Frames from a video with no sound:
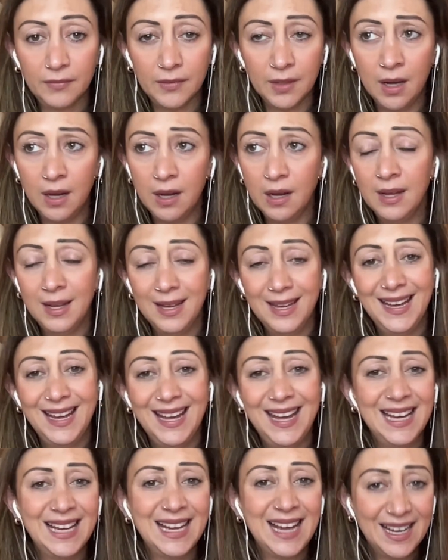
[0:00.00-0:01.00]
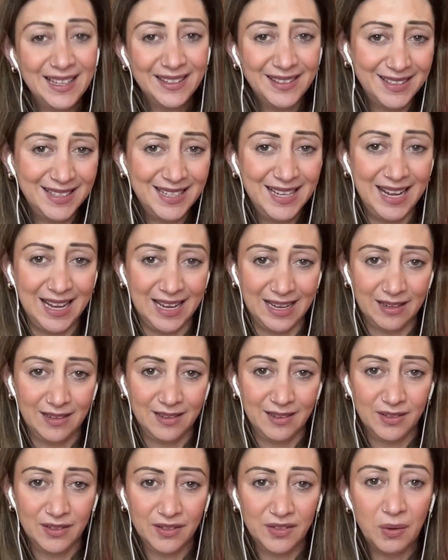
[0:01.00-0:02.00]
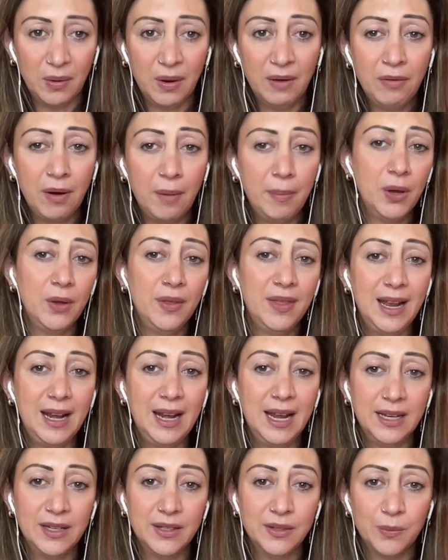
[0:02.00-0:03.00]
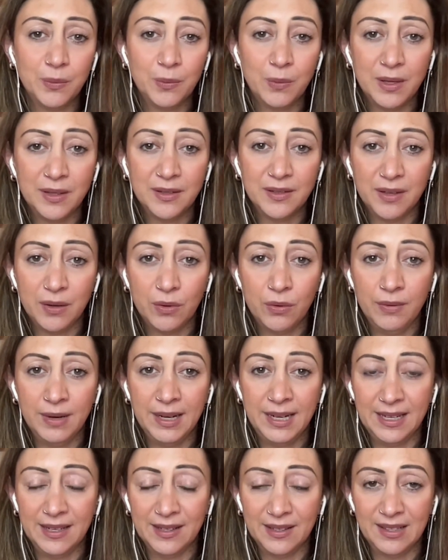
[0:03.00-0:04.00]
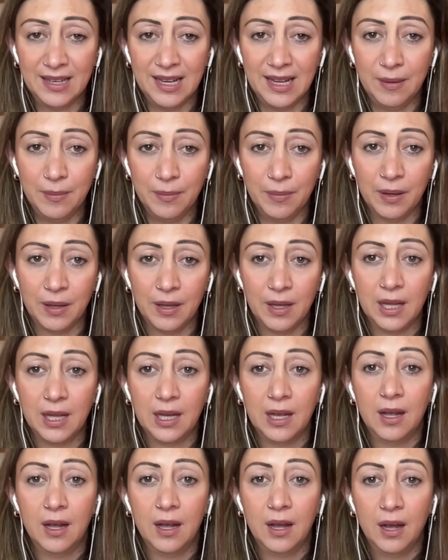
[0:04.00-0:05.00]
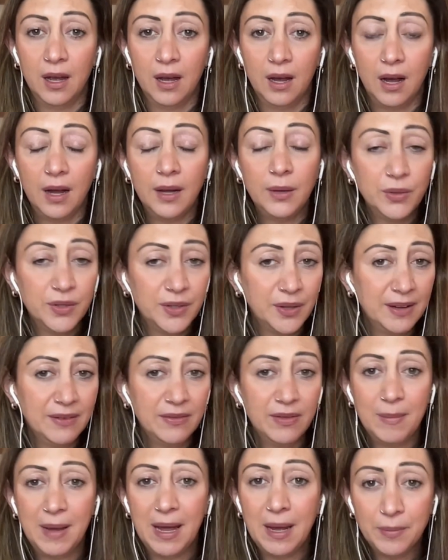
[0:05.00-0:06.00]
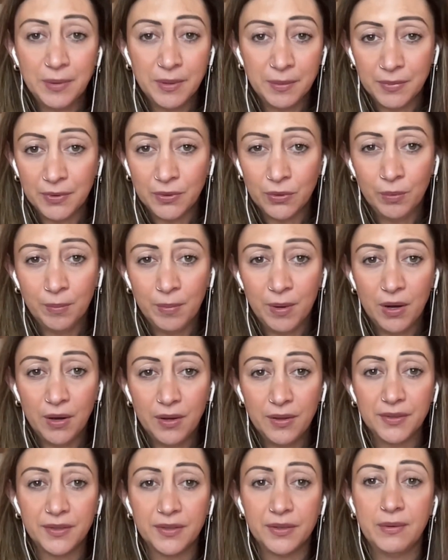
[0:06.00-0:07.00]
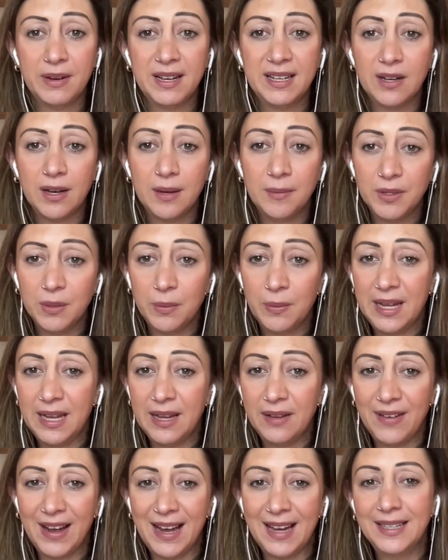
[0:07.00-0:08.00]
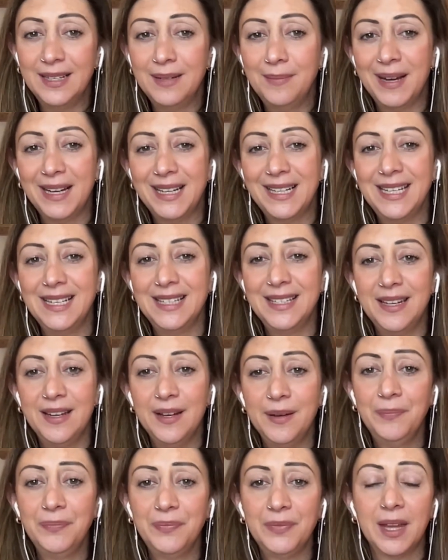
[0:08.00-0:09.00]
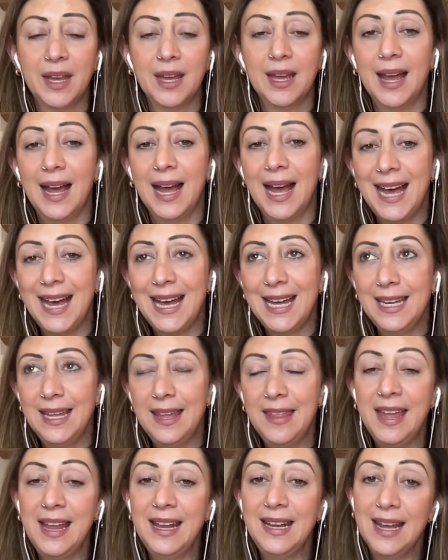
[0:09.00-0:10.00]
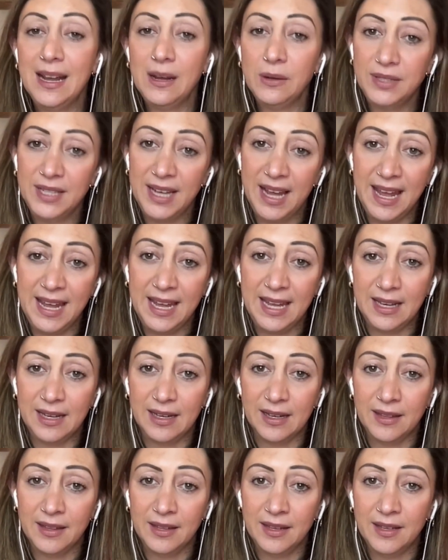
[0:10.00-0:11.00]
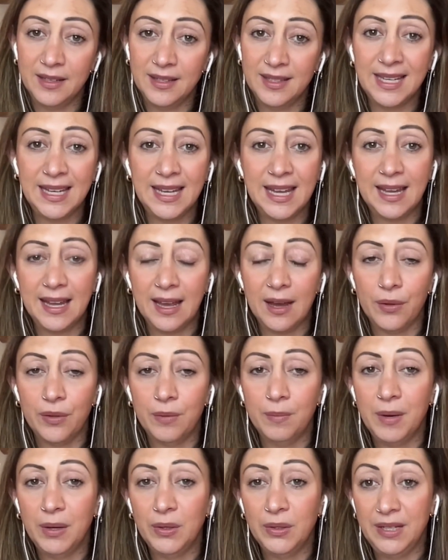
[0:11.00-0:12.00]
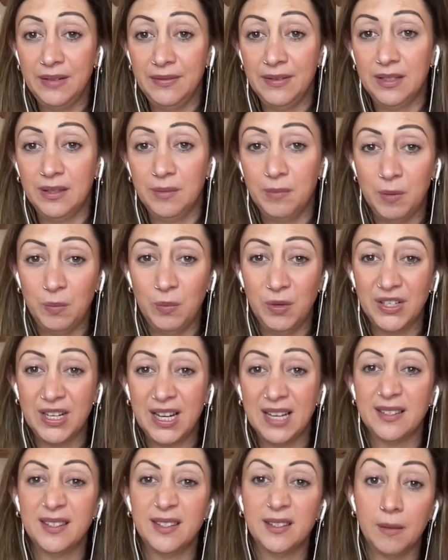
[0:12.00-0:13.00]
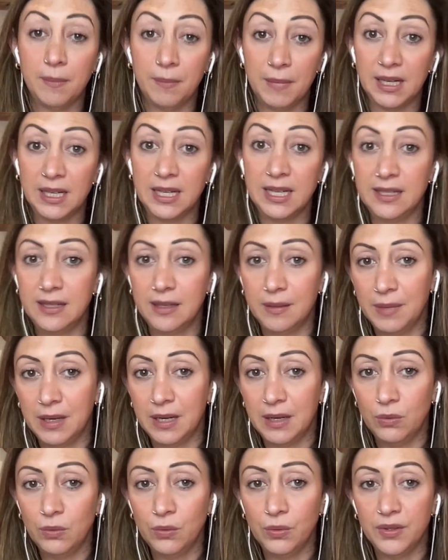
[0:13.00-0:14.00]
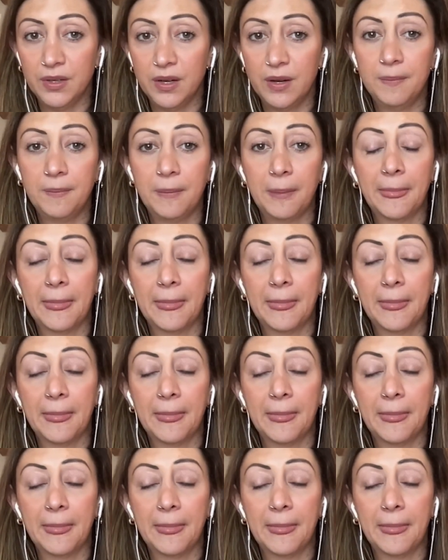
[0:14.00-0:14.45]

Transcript: It can sting, so I rub it on their legs once they're already asleep. I also give them Epsom salt baths 3 times a week for added magnesium, and they now take the Seeking Health multivitamin, which has some magnesium in it also.